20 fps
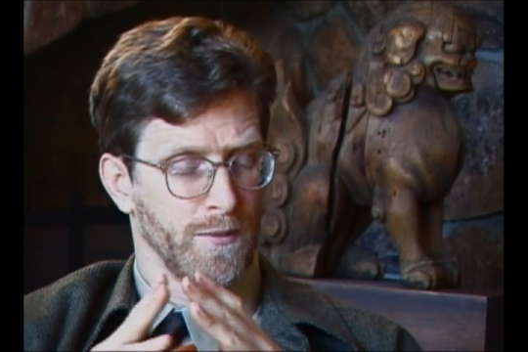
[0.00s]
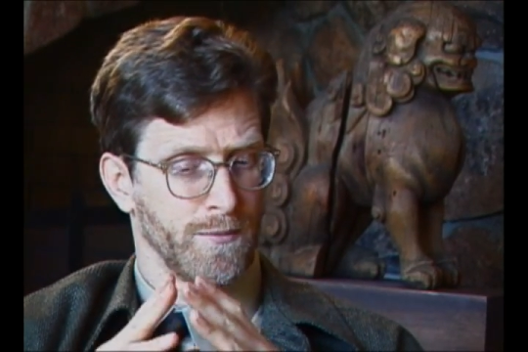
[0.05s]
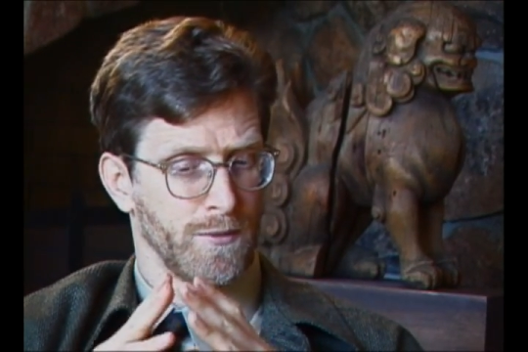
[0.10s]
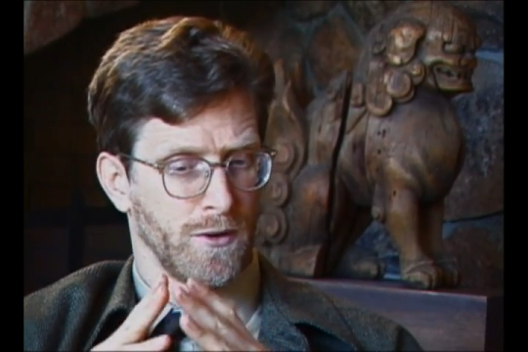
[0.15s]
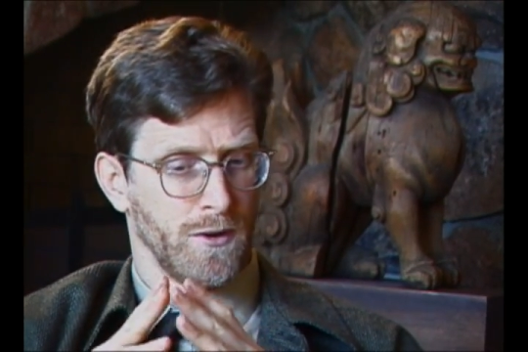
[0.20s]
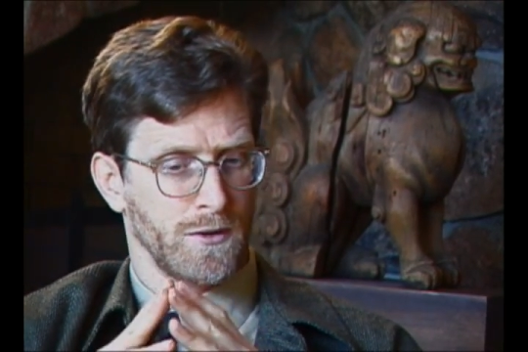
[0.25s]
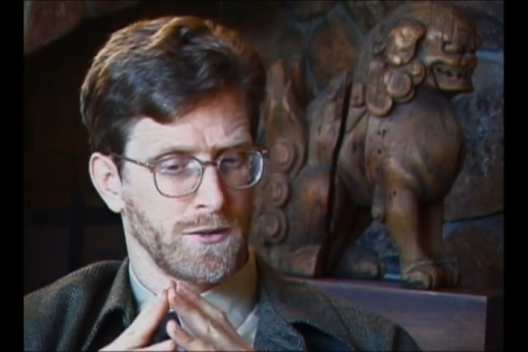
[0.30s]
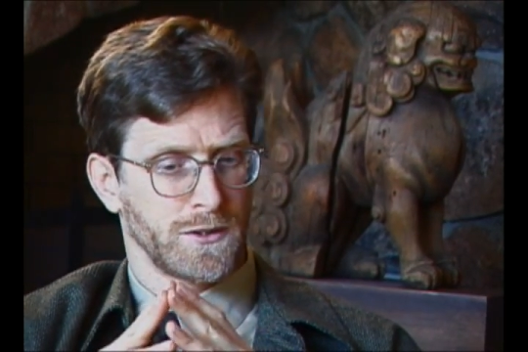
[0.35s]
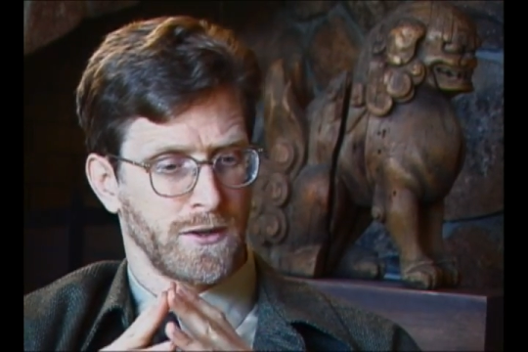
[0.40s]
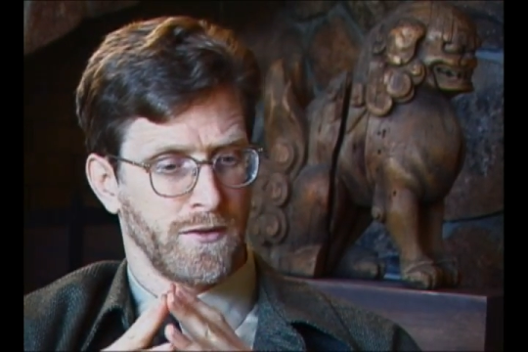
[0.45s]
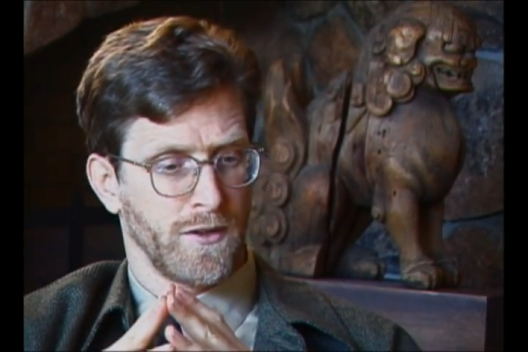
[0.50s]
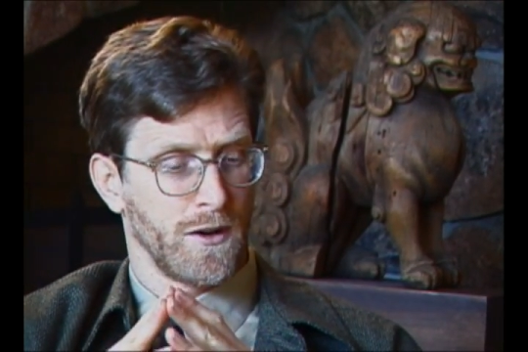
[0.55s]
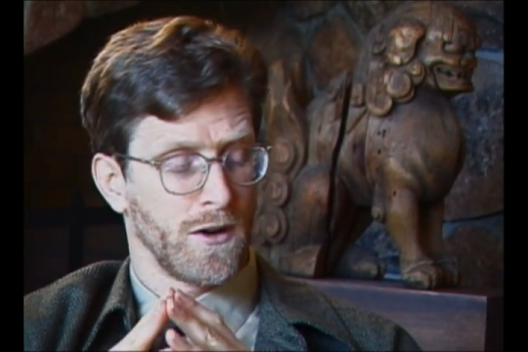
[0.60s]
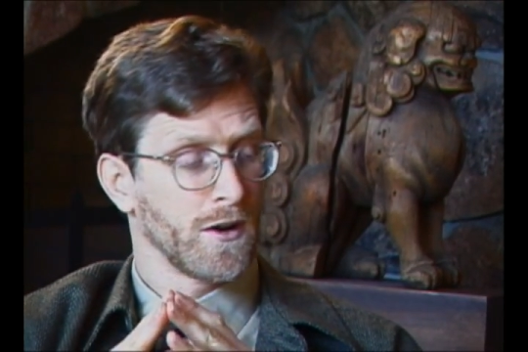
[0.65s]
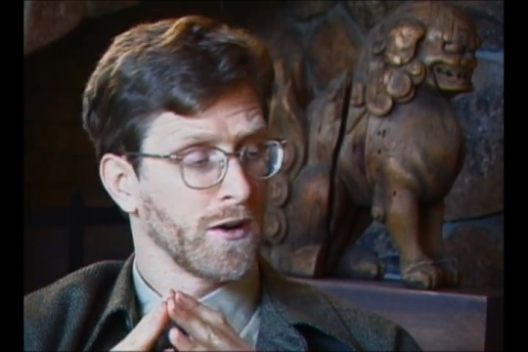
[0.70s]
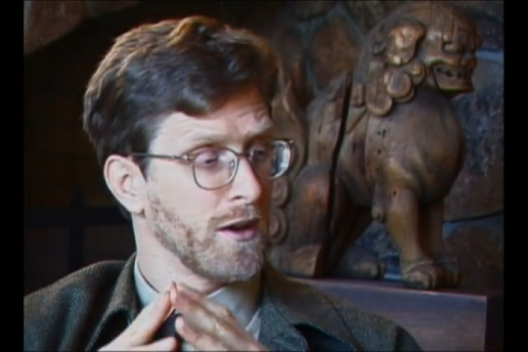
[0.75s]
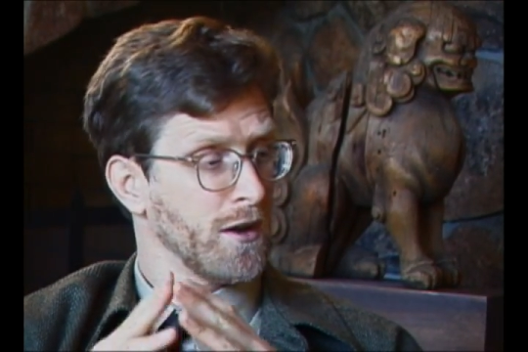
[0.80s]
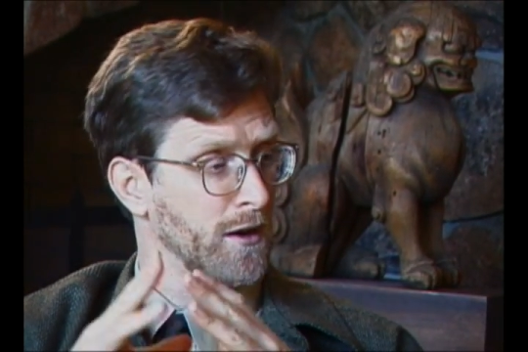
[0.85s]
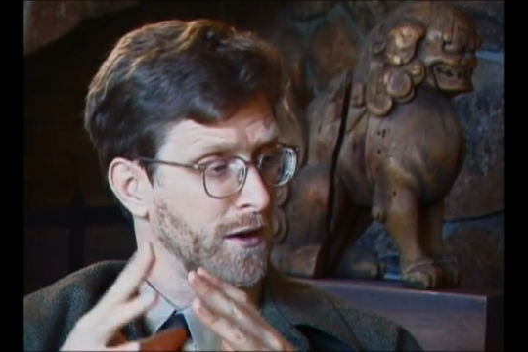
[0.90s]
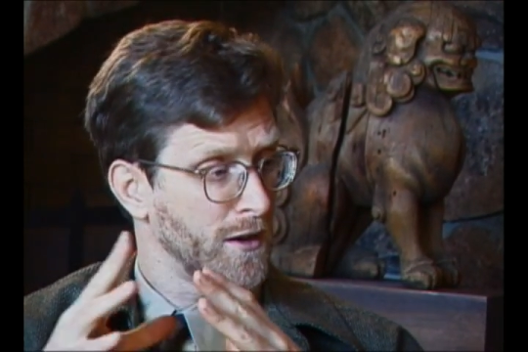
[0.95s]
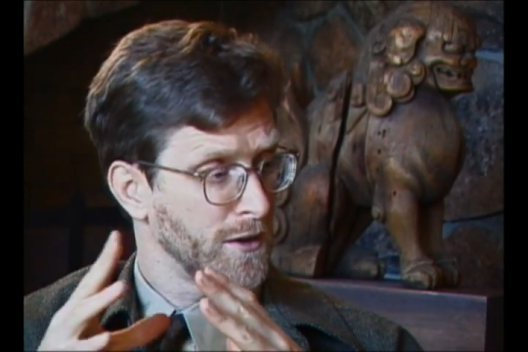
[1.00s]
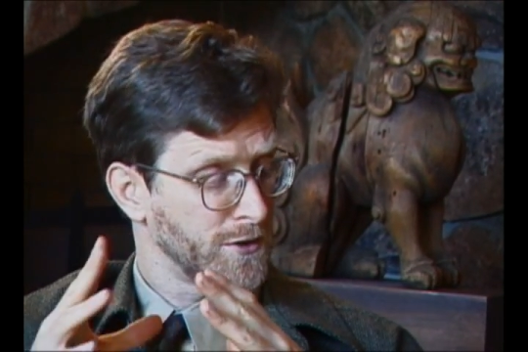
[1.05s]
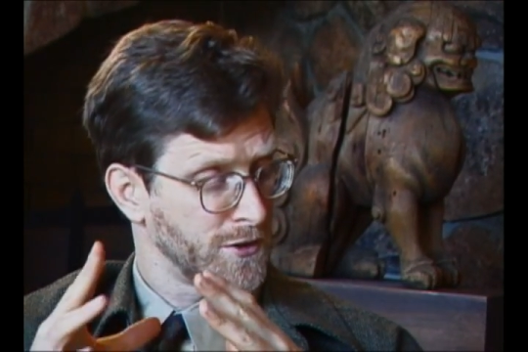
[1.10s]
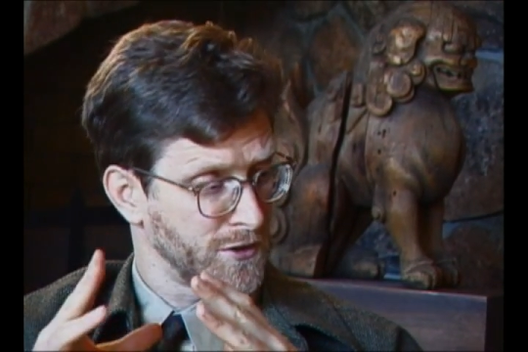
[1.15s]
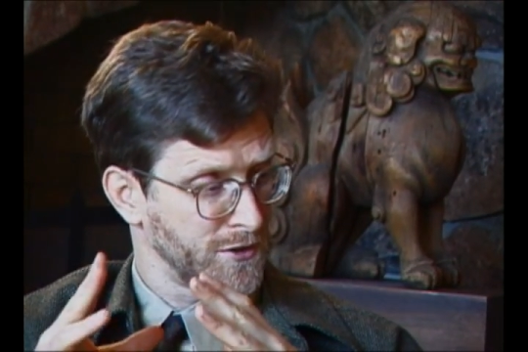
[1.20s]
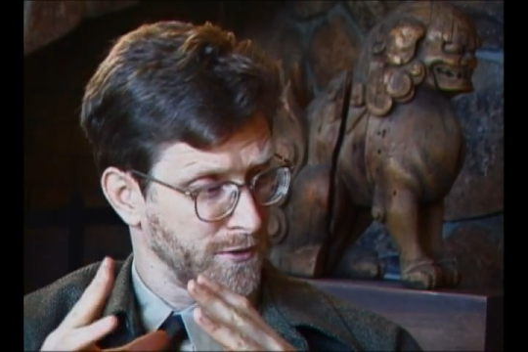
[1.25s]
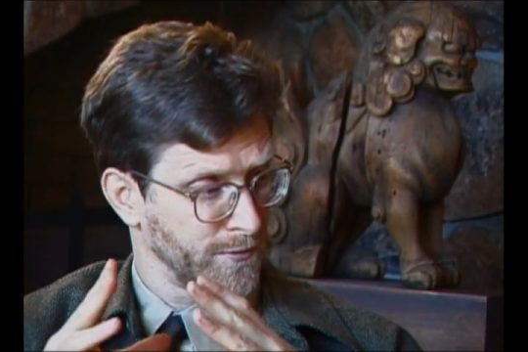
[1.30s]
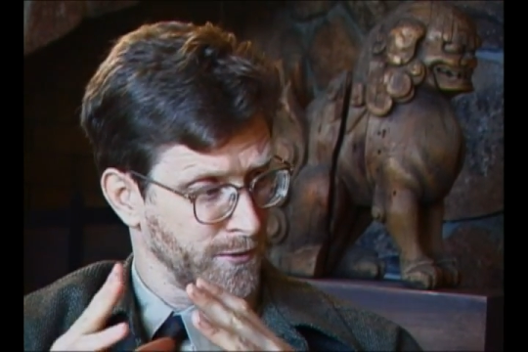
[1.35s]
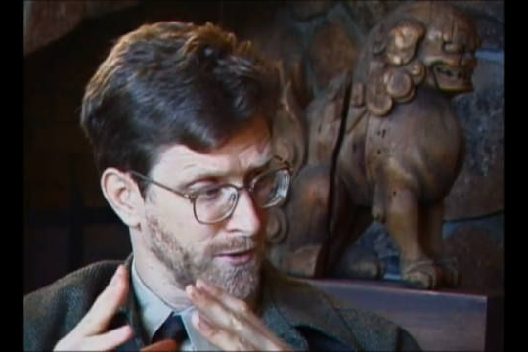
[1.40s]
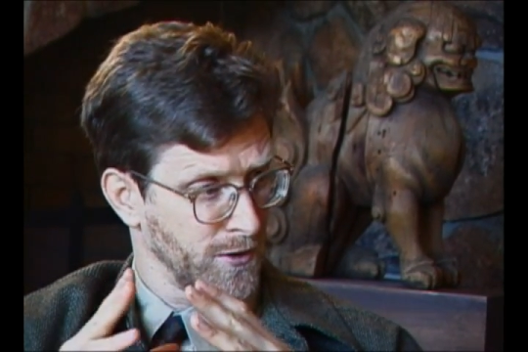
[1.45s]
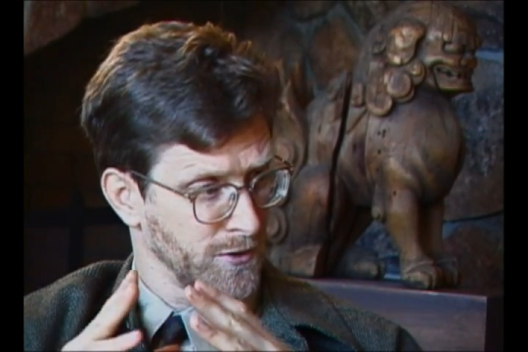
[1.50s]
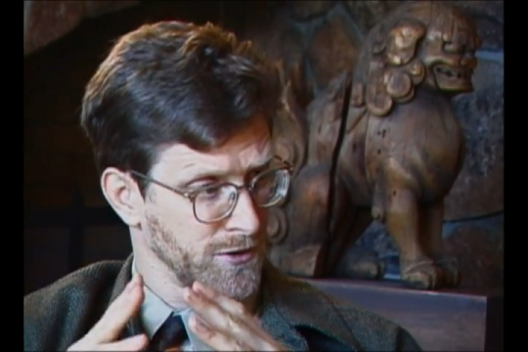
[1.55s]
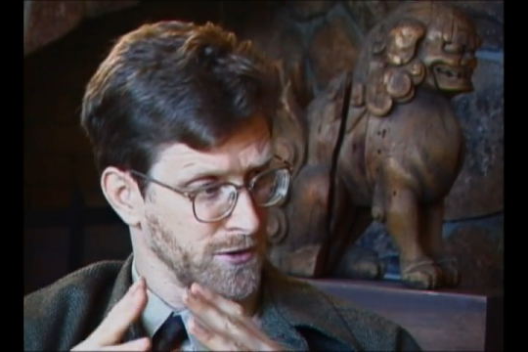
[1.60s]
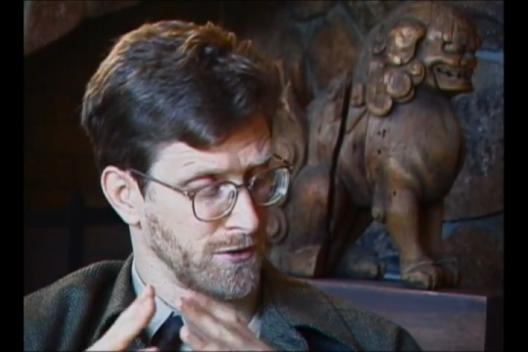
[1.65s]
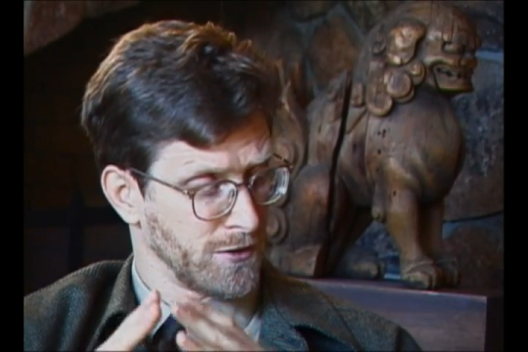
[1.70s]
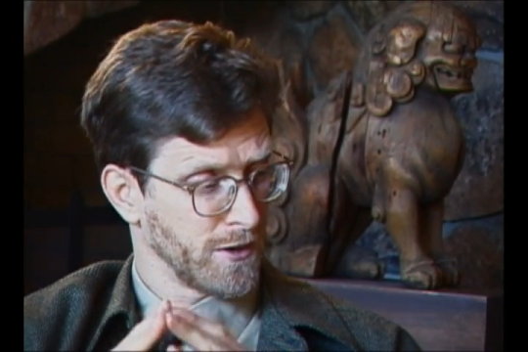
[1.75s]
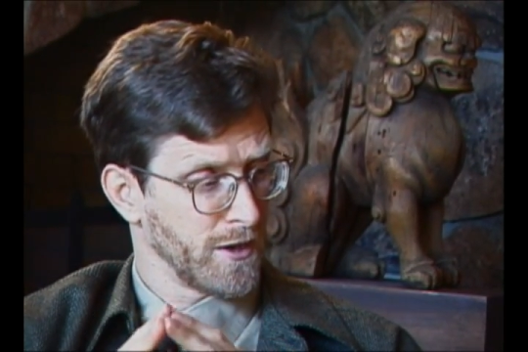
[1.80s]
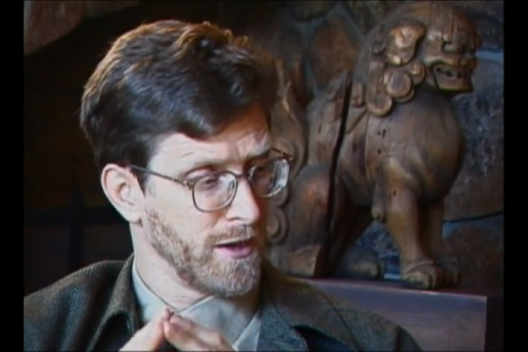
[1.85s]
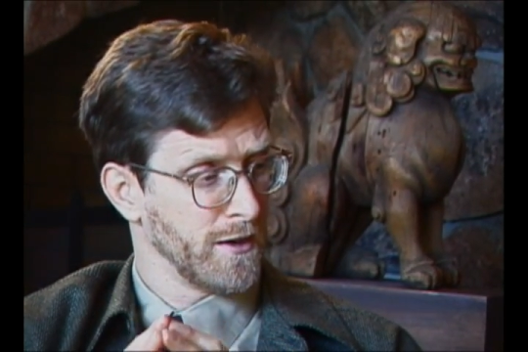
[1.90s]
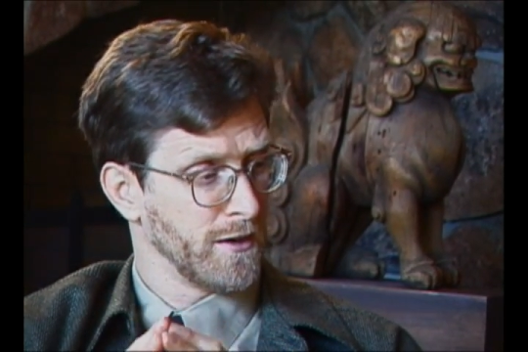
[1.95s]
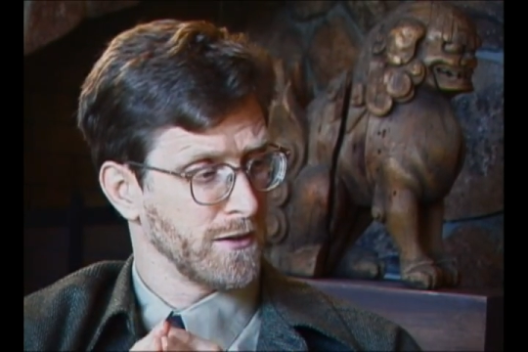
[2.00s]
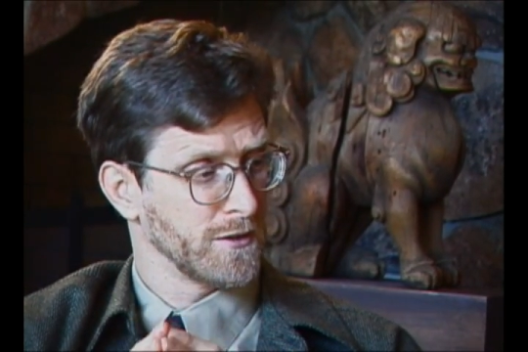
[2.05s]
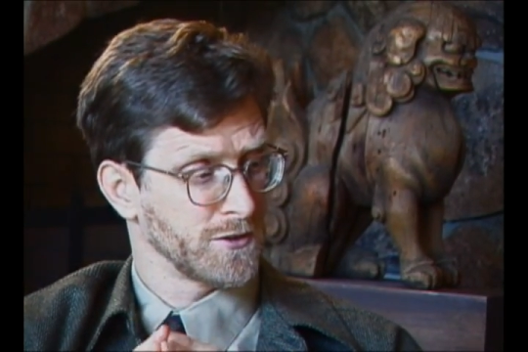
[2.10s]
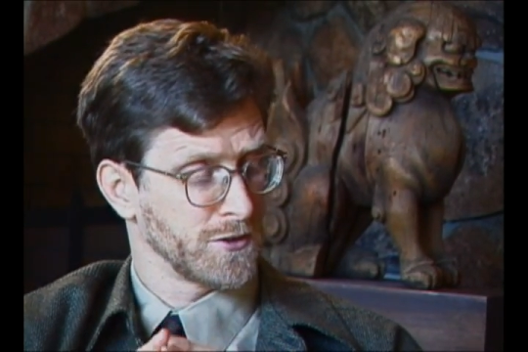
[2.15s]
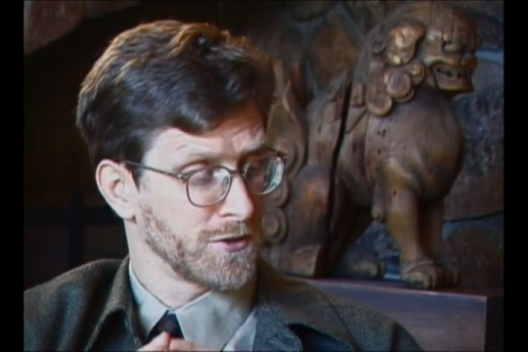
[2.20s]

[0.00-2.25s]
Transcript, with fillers: approach of the archaeologist approach, looking,